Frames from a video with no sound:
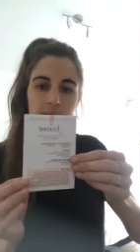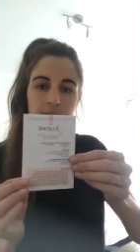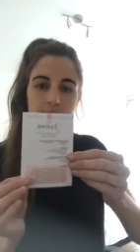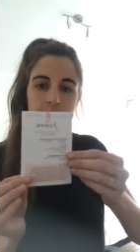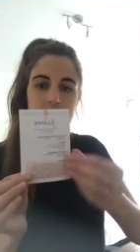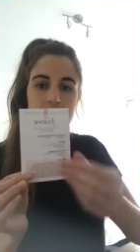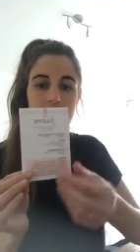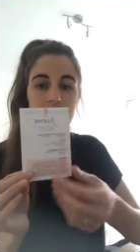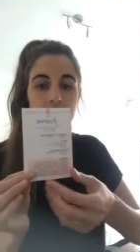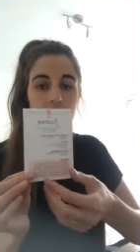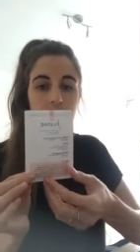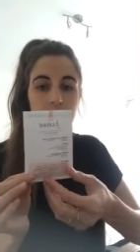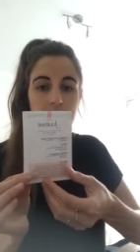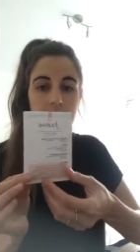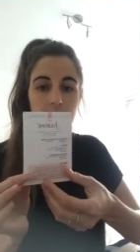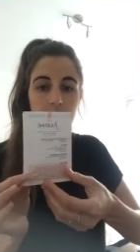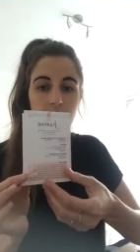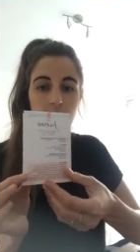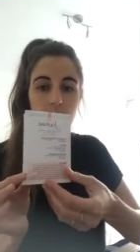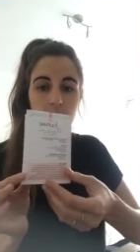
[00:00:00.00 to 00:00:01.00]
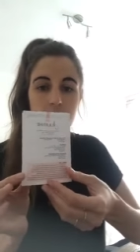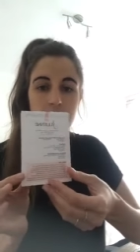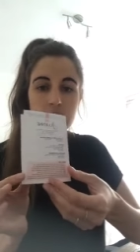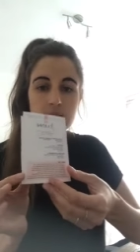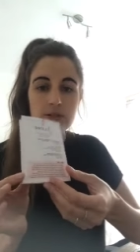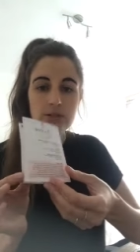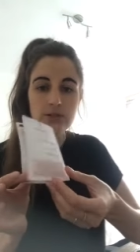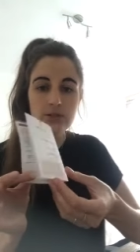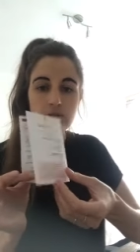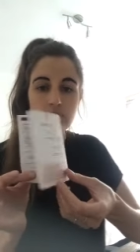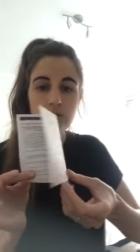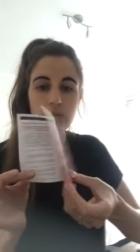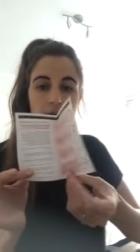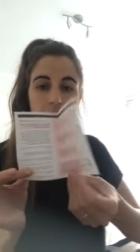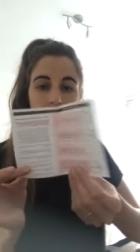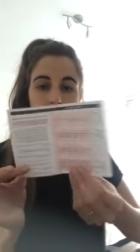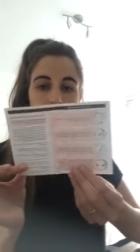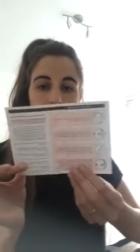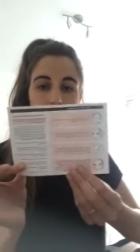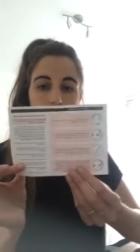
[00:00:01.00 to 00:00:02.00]
It's definitely important to go
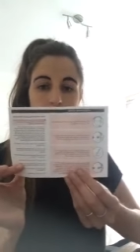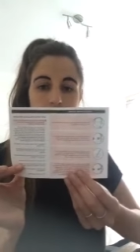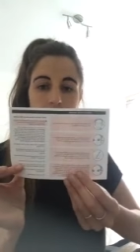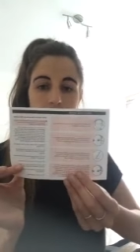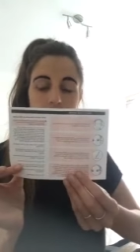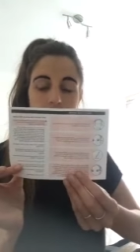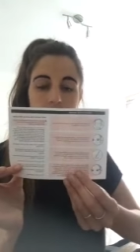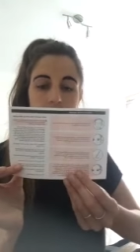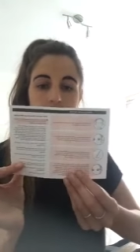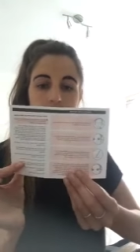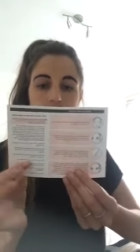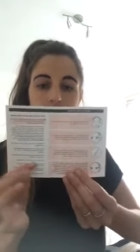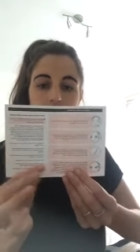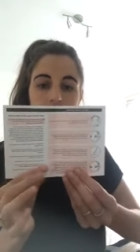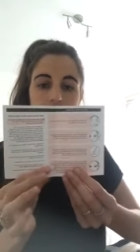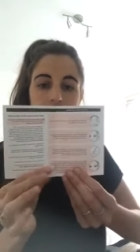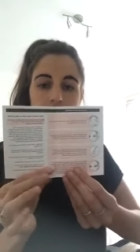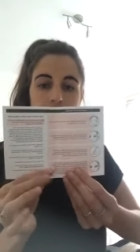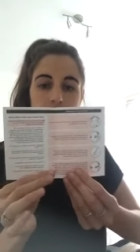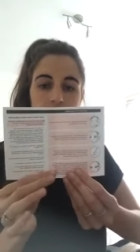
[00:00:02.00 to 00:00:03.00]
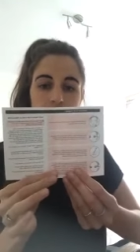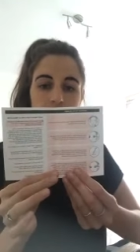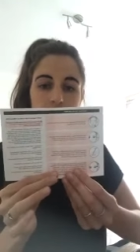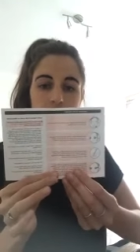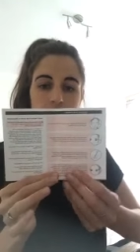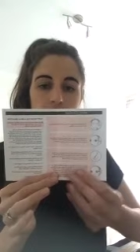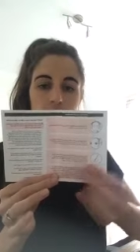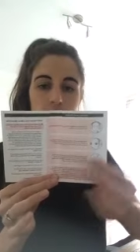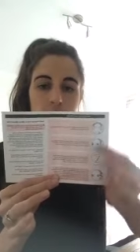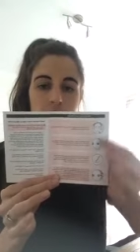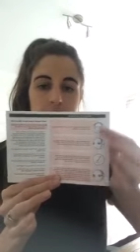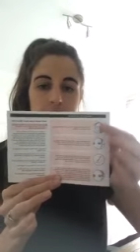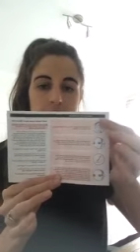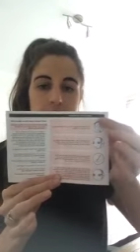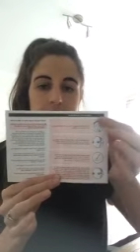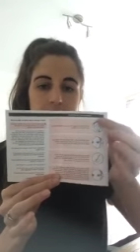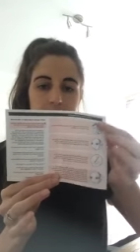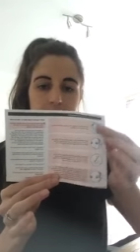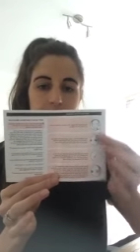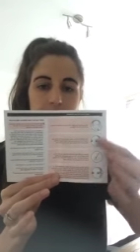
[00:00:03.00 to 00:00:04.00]
through this. It shows you all the
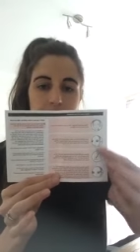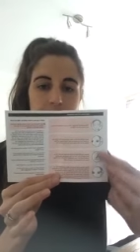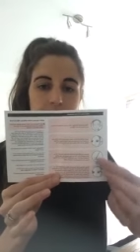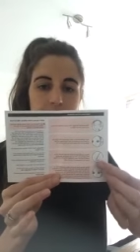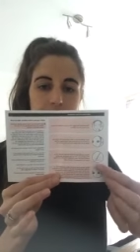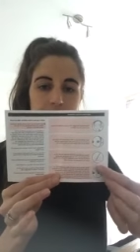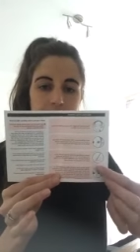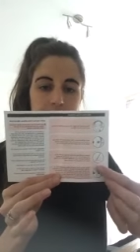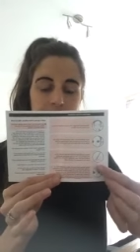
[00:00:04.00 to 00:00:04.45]
steps,